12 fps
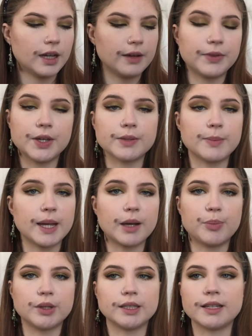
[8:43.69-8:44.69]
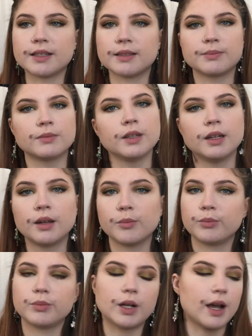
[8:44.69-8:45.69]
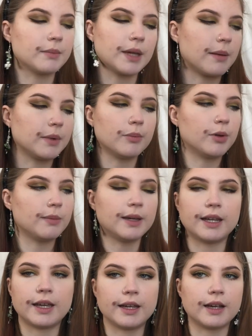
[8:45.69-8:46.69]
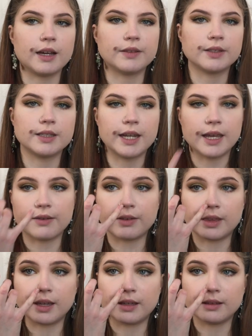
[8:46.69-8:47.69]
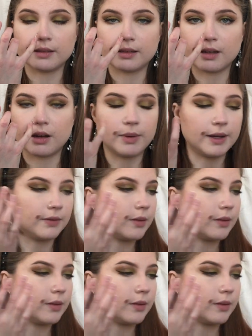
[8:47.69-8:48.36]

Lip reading: If there's makeup police, come get me, put me in handcuffs, take everything away